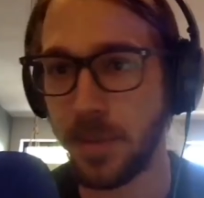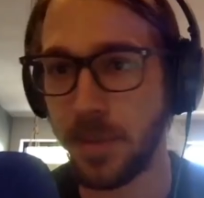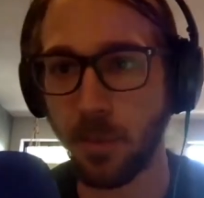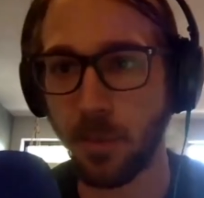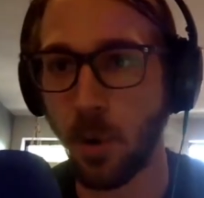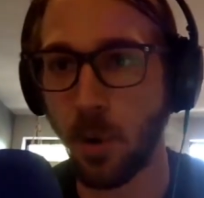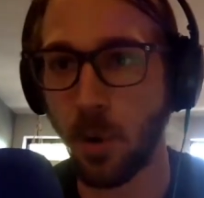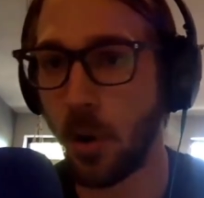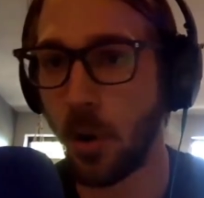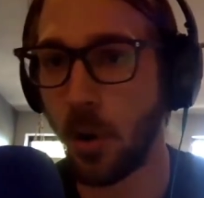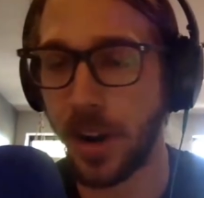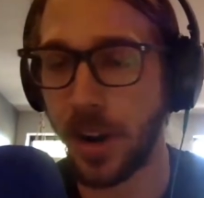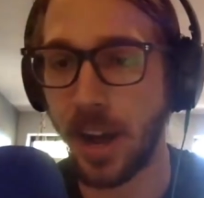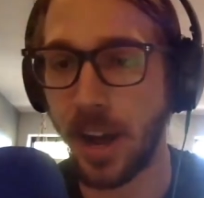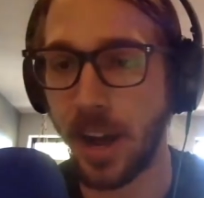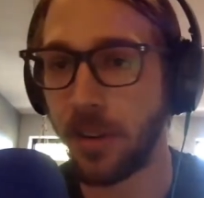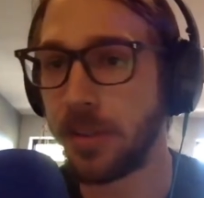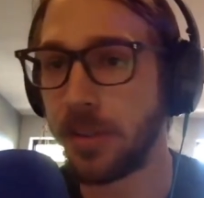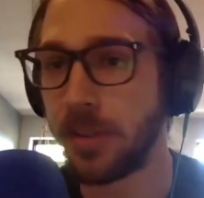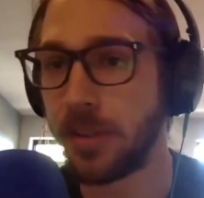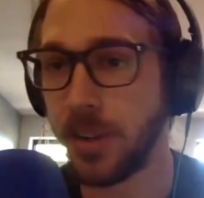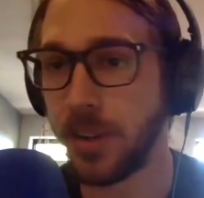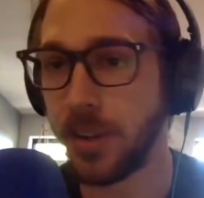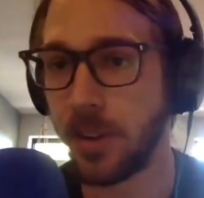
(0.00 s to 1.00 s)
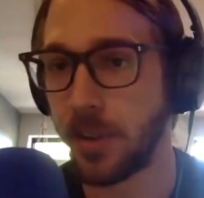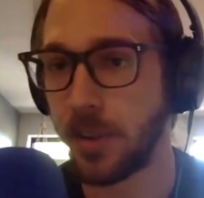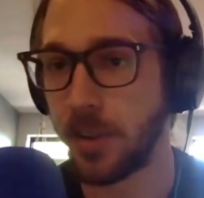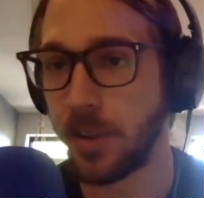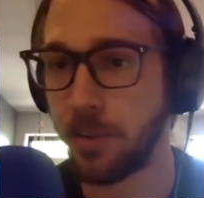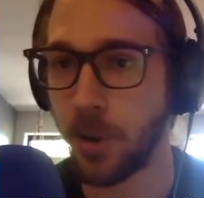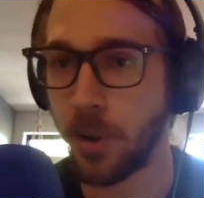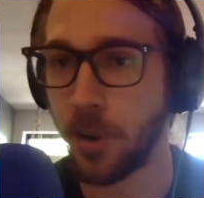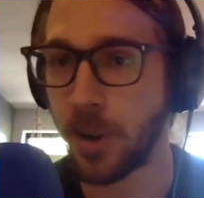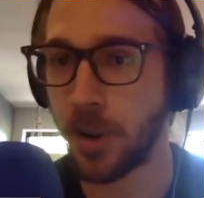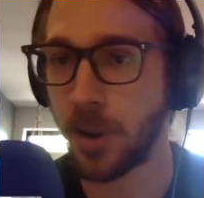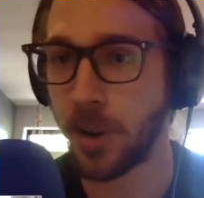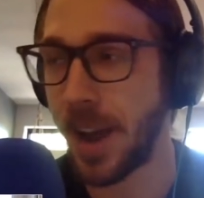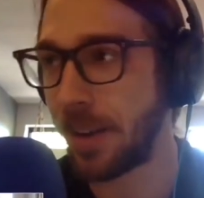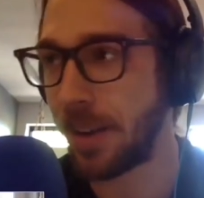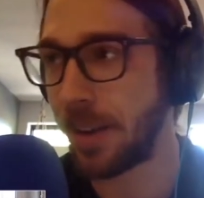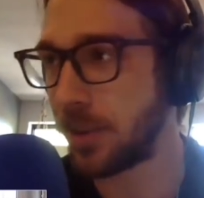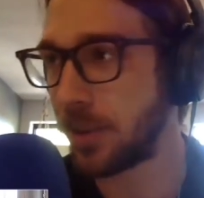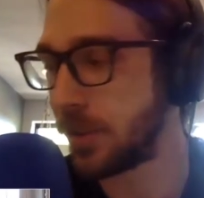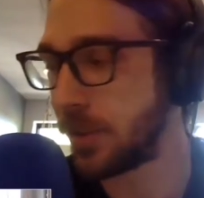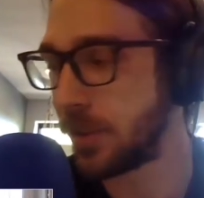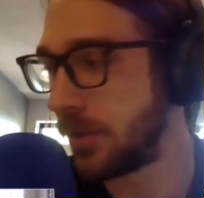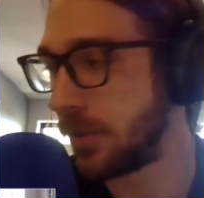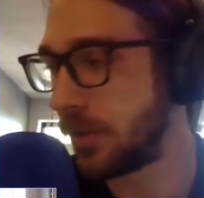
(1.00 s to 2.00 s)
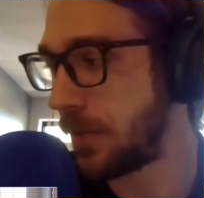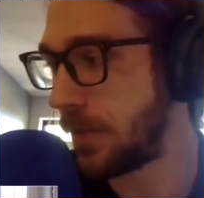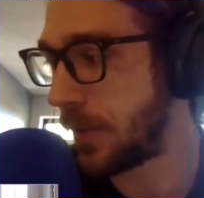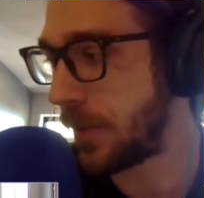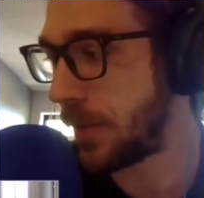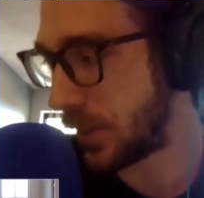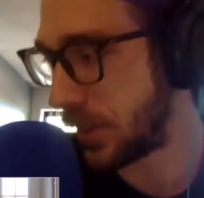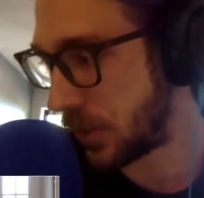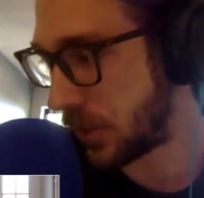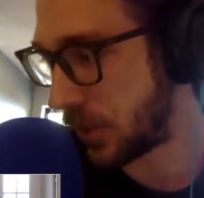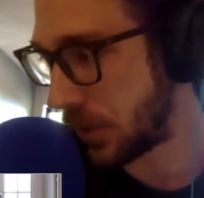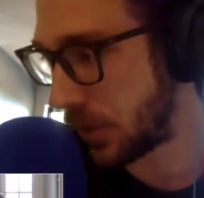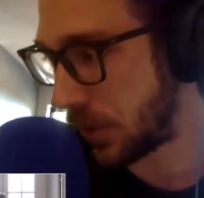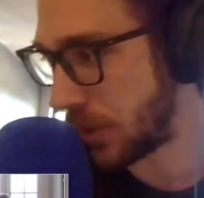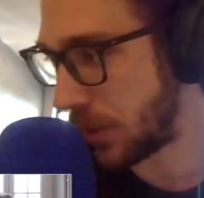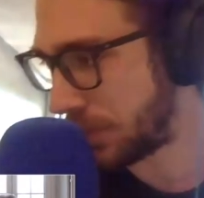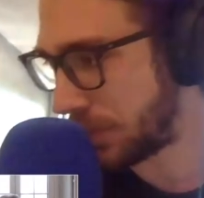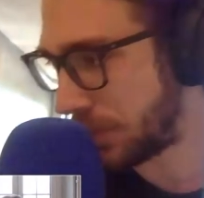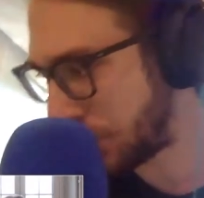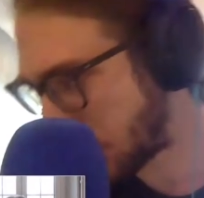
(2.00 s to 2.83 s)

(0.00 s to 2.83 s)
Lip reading: roll it out, in a fork after phase 0.